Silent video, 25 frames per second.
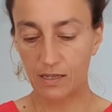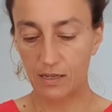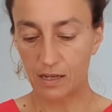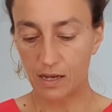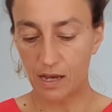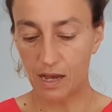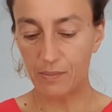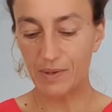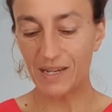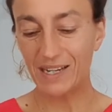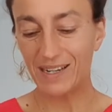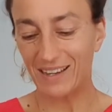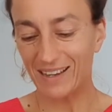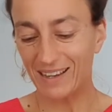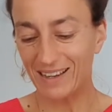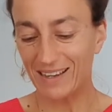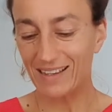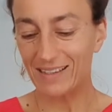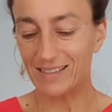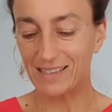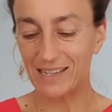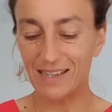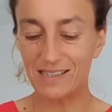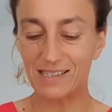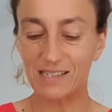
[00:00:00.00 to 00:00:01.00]
I mean, it
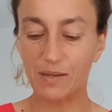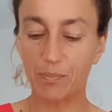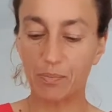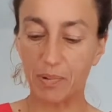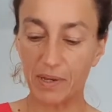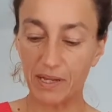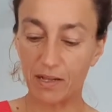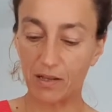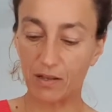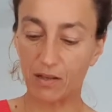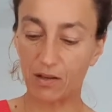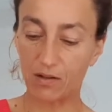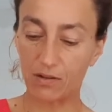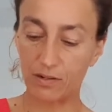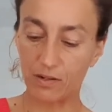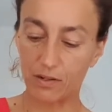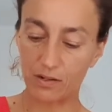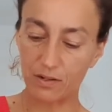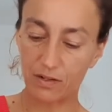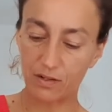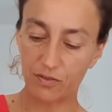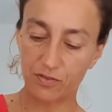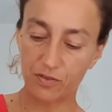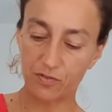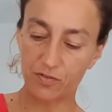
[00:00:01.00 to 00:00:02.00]
takes a bit
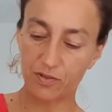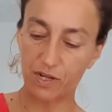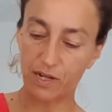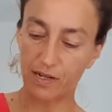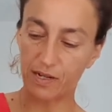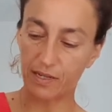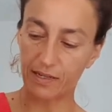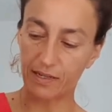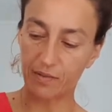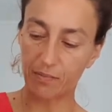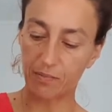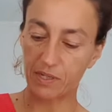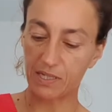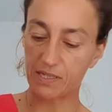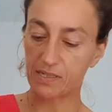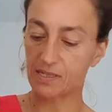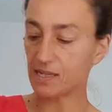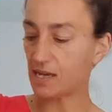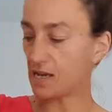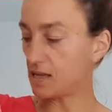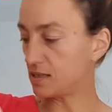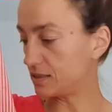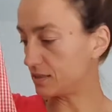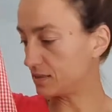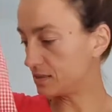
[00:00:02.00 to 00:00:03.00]
longer if you've got like a big
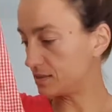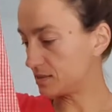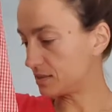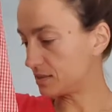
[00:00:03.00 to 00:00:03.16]
salad to